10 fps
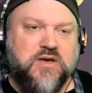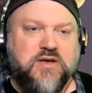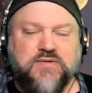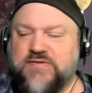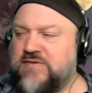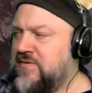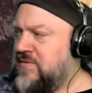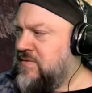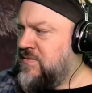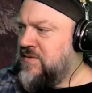It's
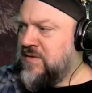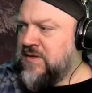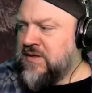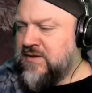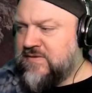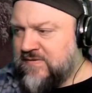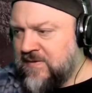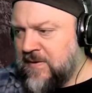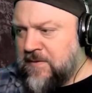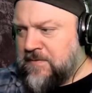
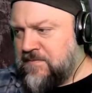a